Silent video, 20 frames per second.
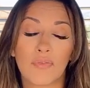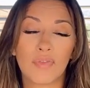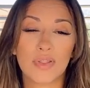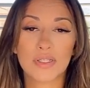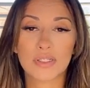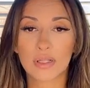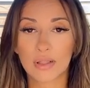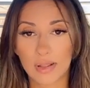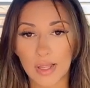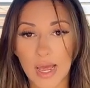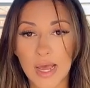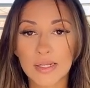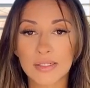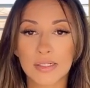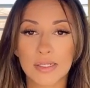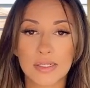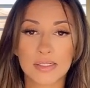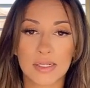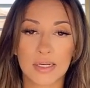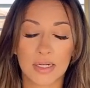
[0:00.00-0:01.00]
these
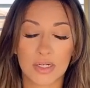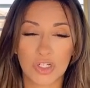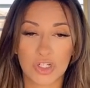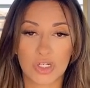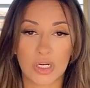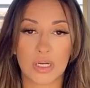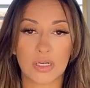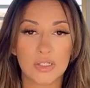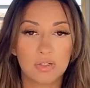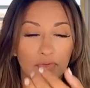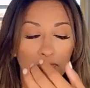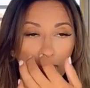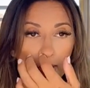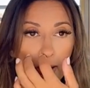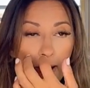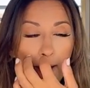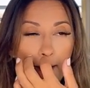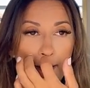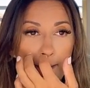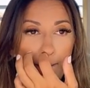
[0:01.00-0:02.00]
classes in exchange
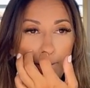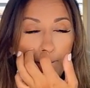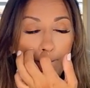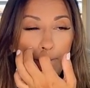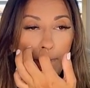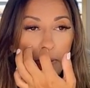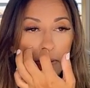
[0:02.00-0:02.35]
for